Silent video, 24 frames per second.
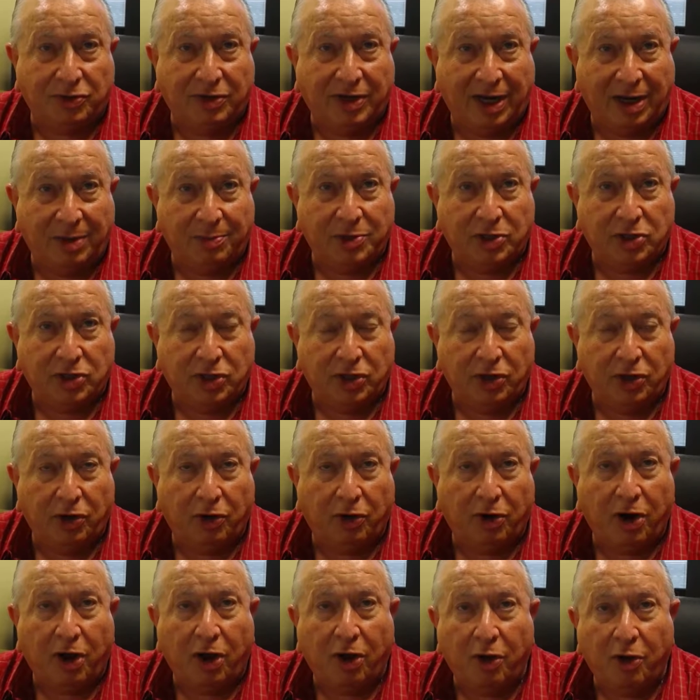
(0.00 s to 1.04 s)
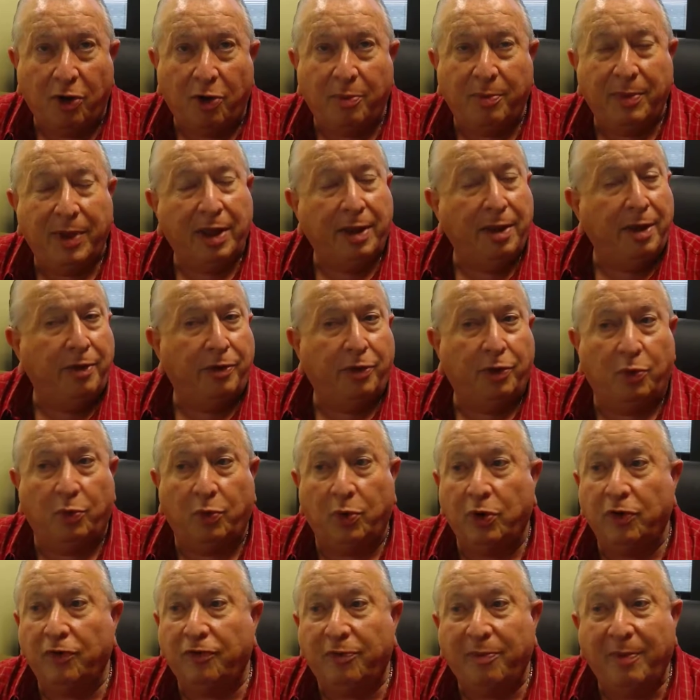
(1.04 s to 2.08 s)
damage to your home, the
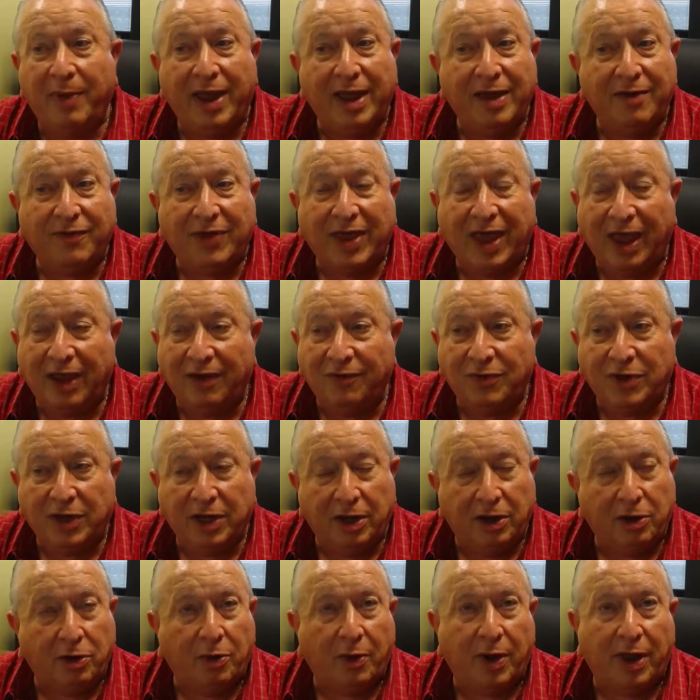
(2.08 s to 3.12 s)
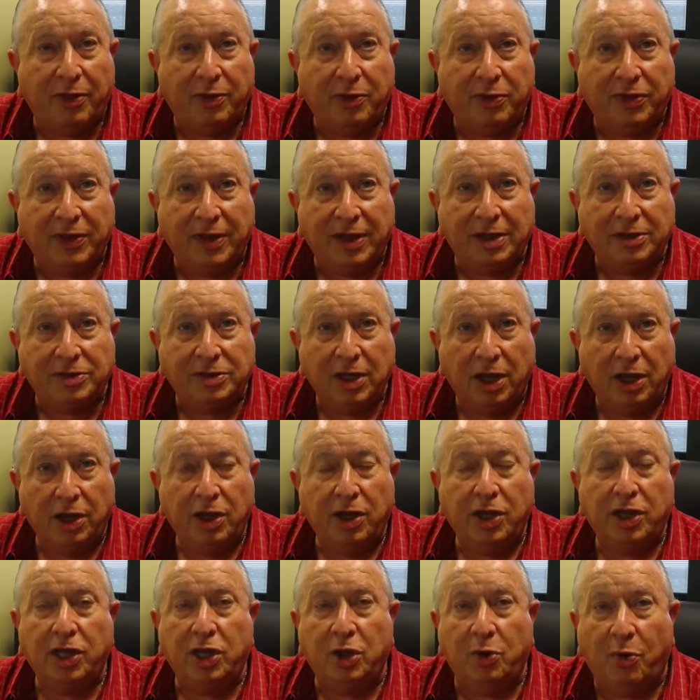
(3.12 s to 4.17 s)
roof may have caved in or other things,
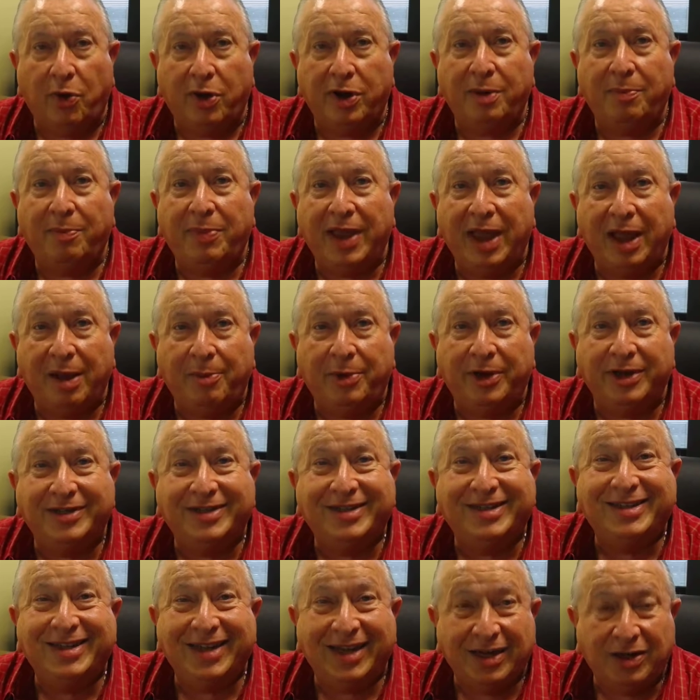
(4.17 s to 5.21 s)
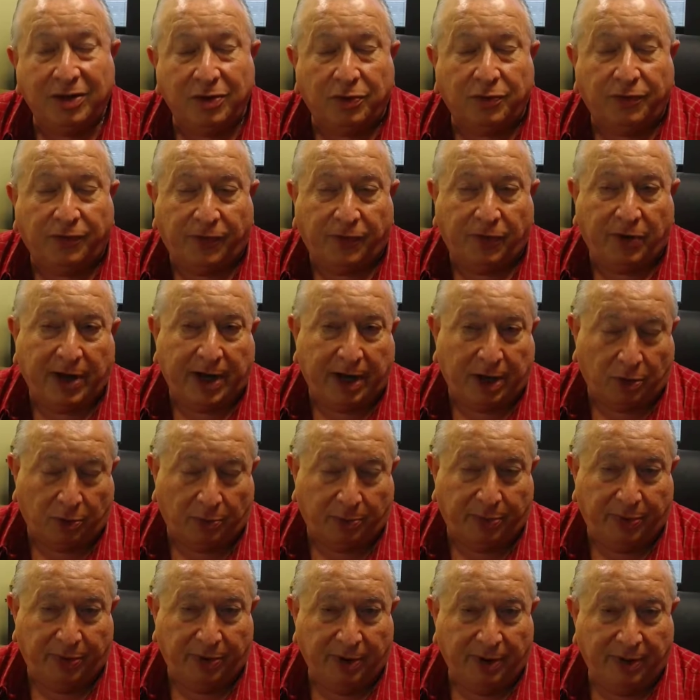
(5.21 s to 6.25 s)
you want to be able to signal for
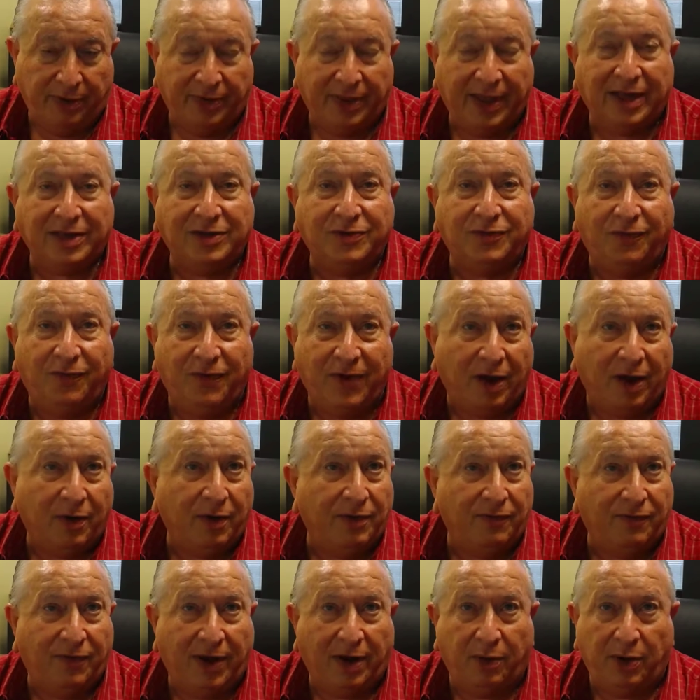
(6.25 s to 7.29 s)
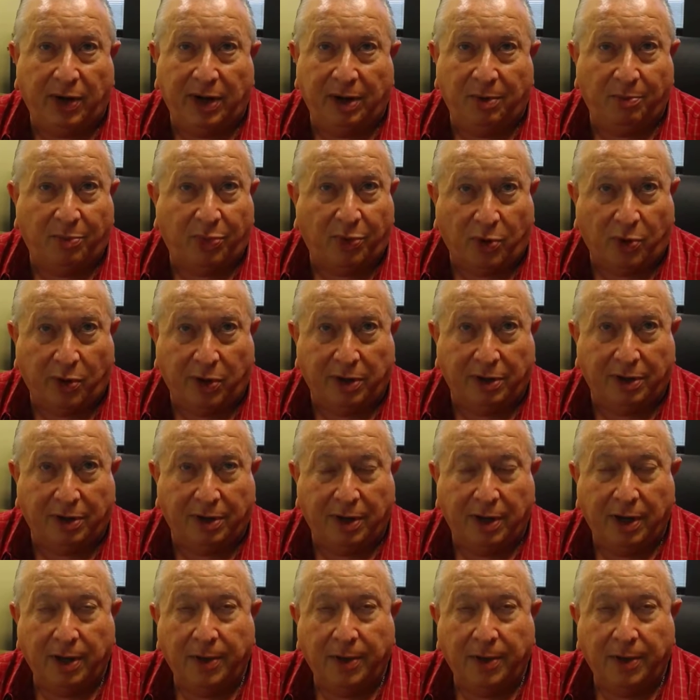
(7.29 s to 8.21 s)
help. That's very, very important.